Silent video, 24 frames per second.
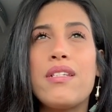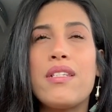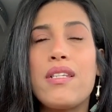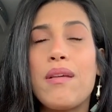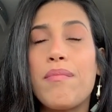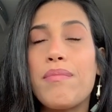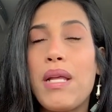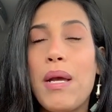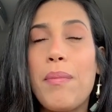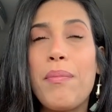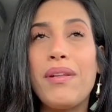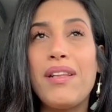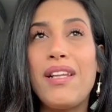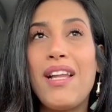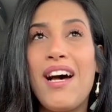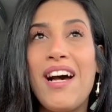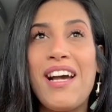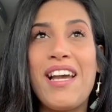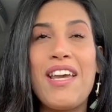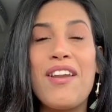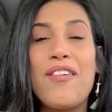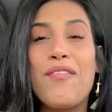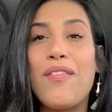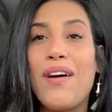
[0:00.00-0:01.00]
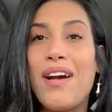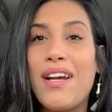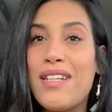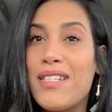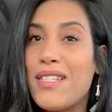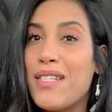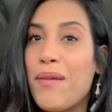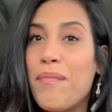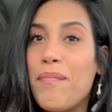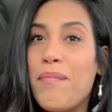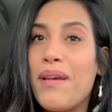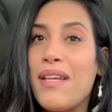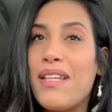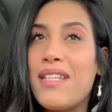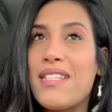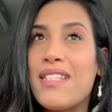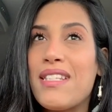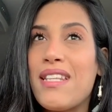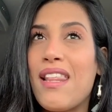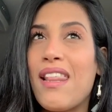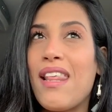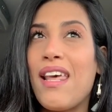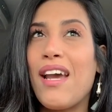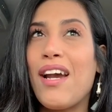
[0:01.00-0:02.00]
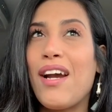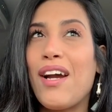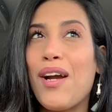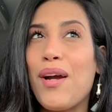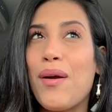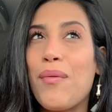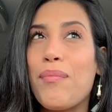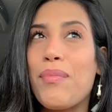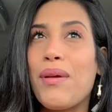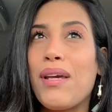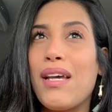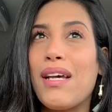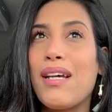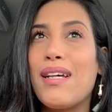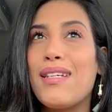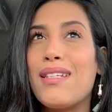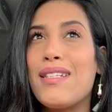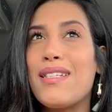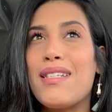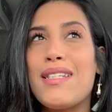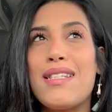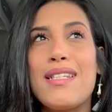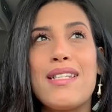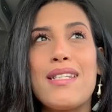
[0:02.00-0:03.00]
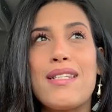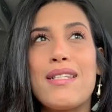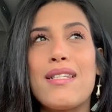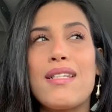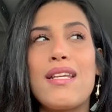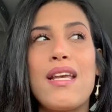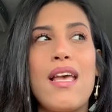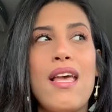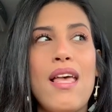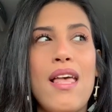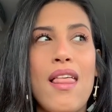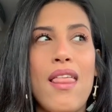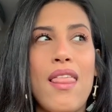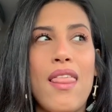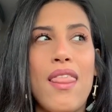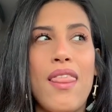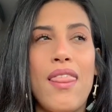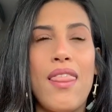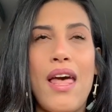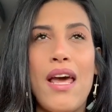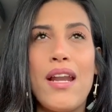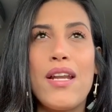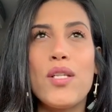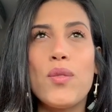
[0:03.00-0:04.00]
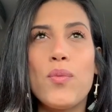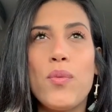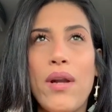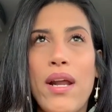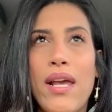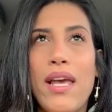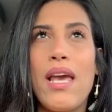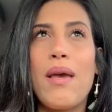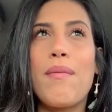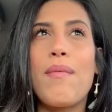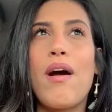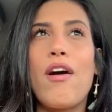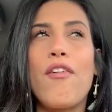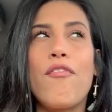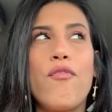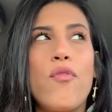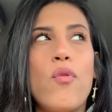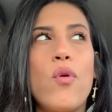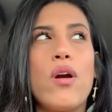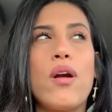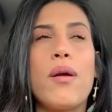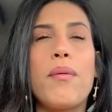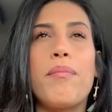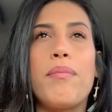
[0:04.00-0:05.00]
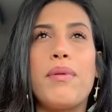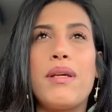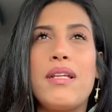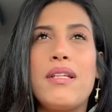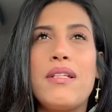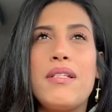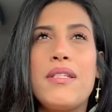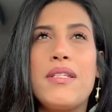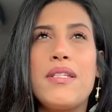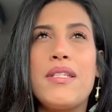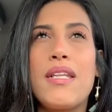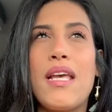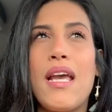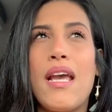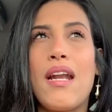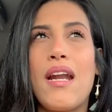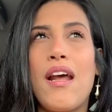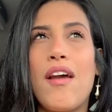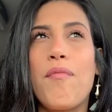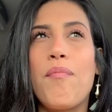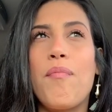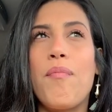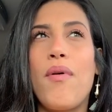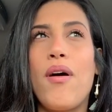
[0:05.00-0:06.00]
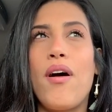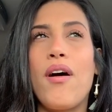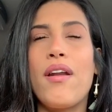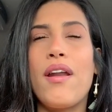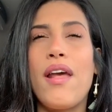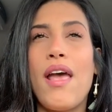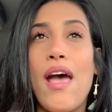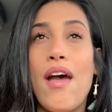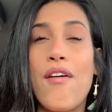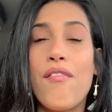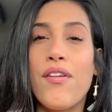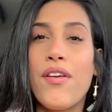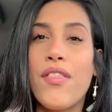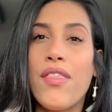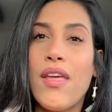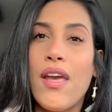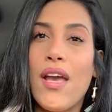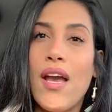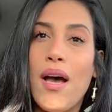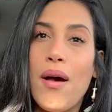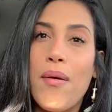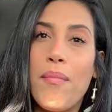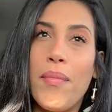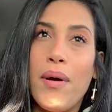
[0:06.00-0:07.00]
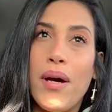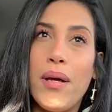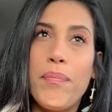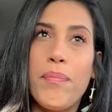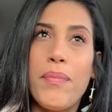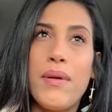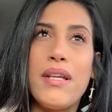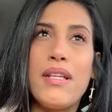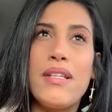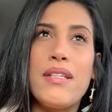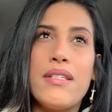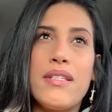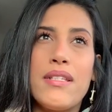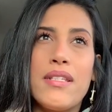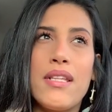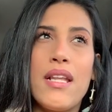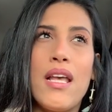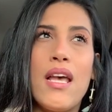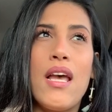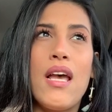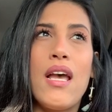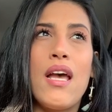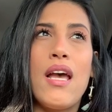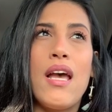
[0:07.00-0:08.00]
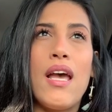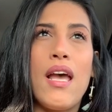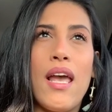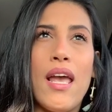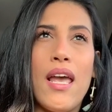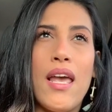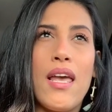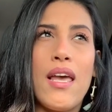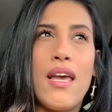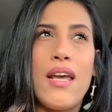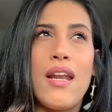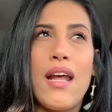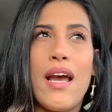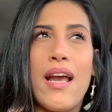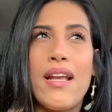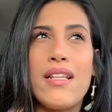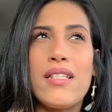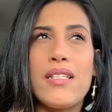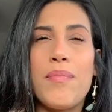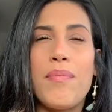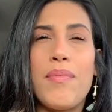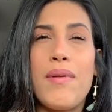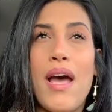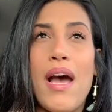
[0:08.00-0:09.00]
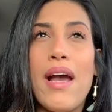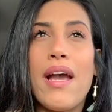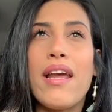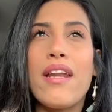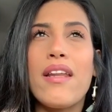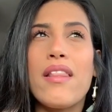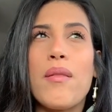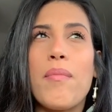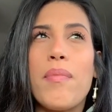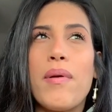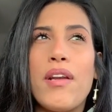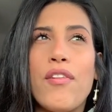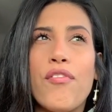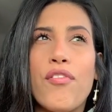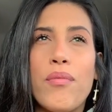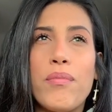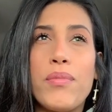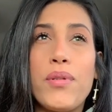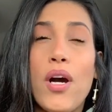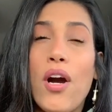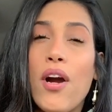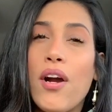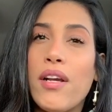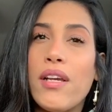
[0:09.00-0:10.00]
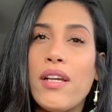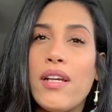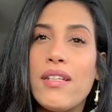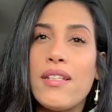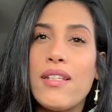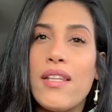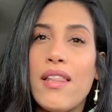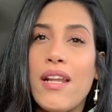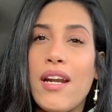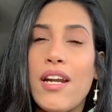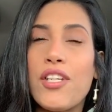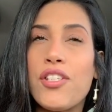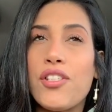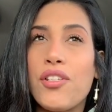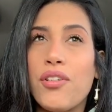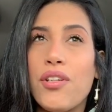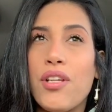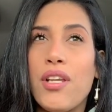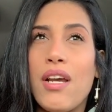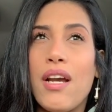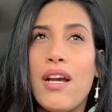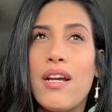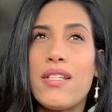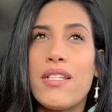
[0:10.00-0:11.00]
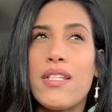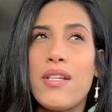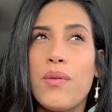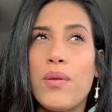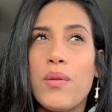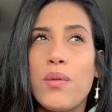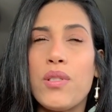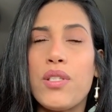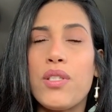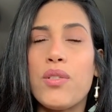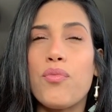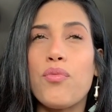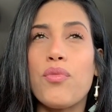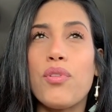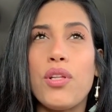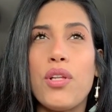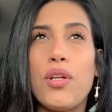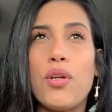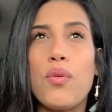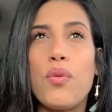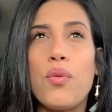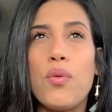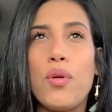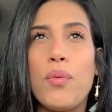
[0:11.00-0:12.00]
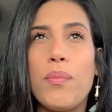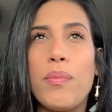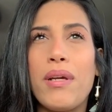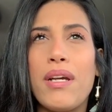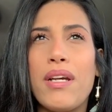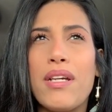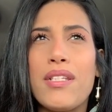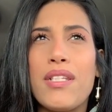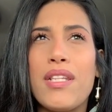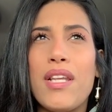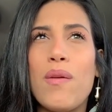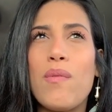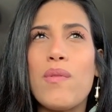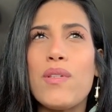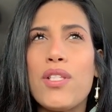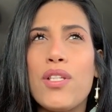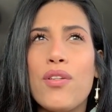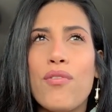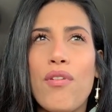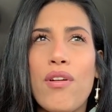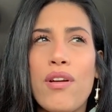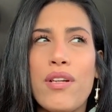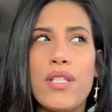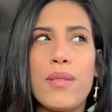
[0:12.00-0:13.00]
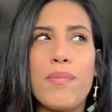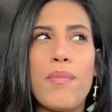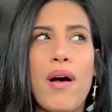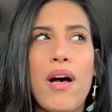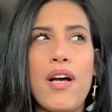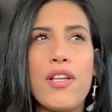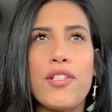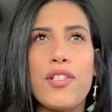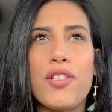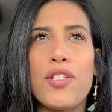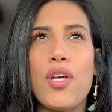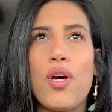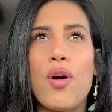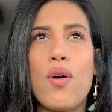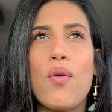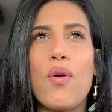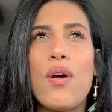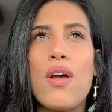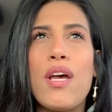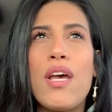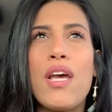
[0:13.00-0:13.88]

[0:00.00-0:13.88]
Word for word: some type of luck and find some bins there, because that is what I came out for, bins, and I bought everything but bins. And I ended up not getting the bin from Target that I showed you guys that was really cool, because it was in the wrong spot. So